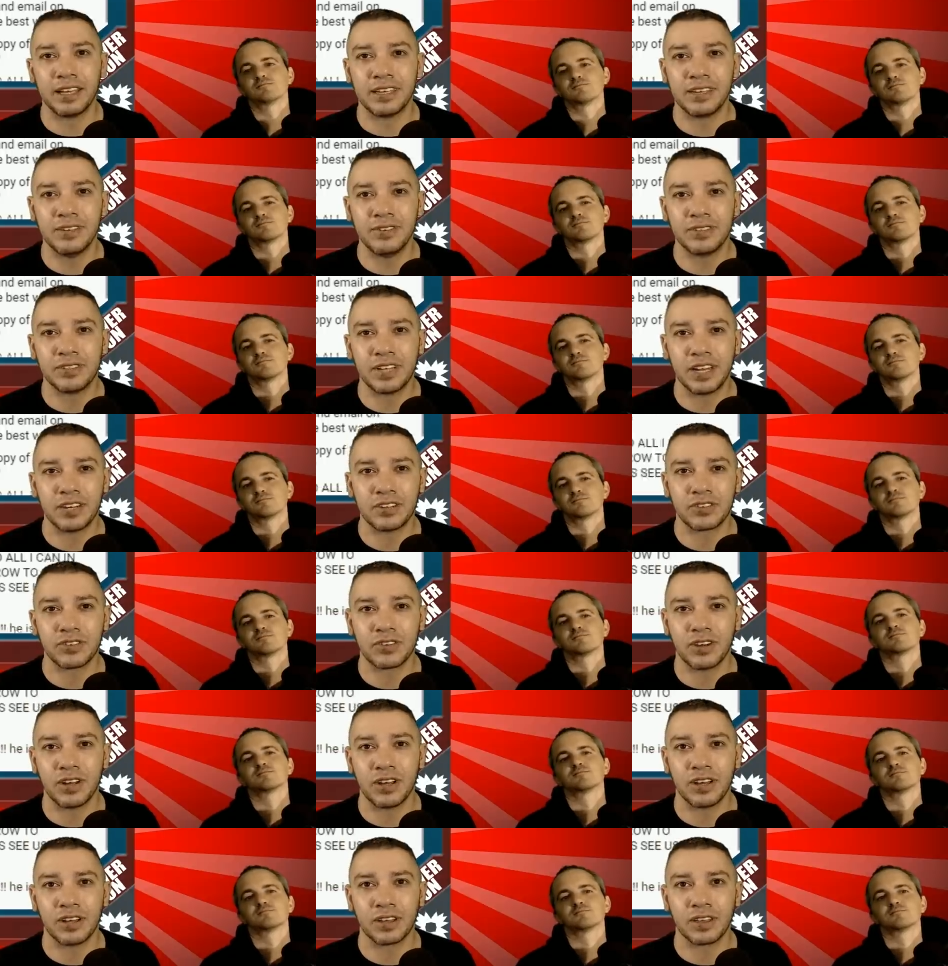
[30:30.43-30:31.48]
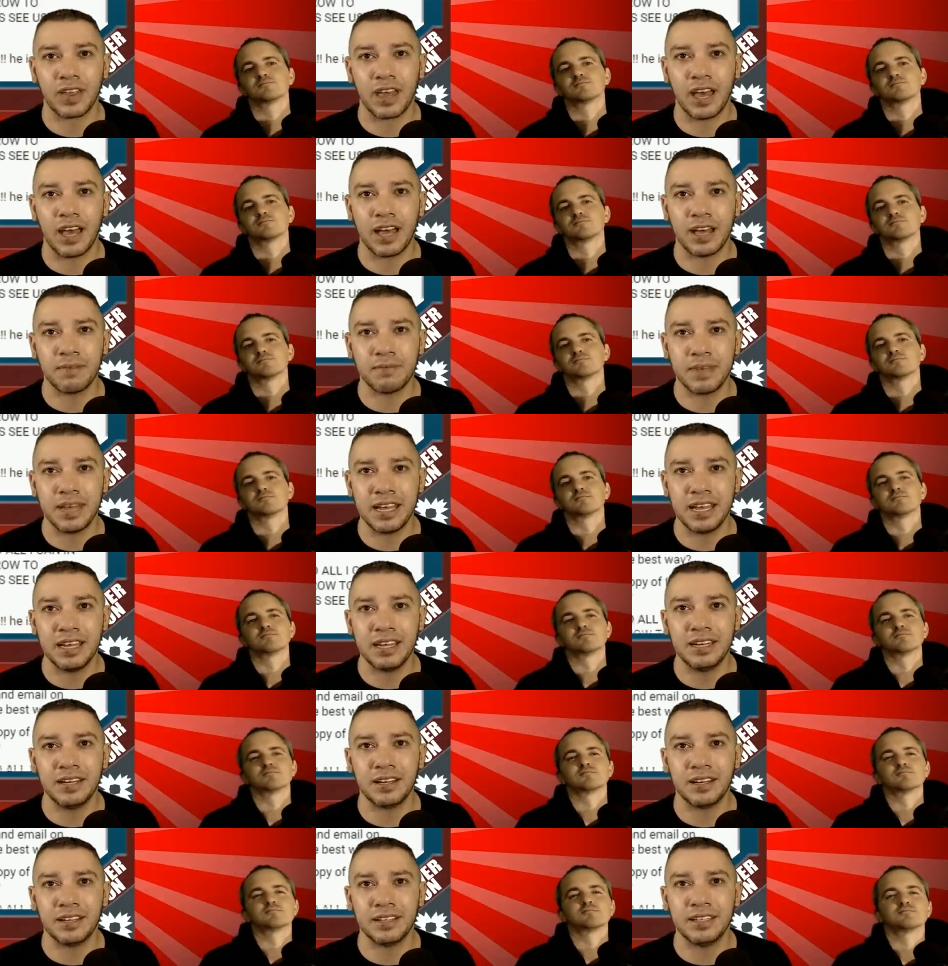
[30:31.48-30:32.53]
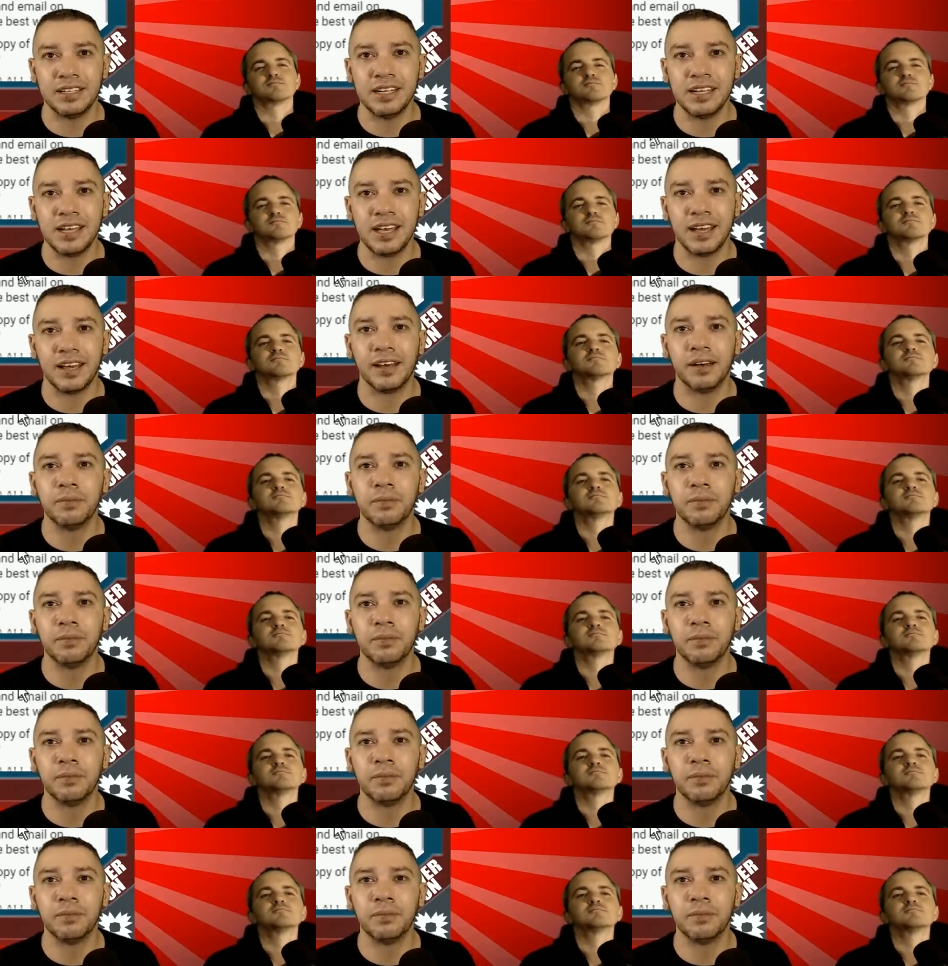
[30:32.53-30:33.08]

Speaker 1: you. Stay strong. I made a DM.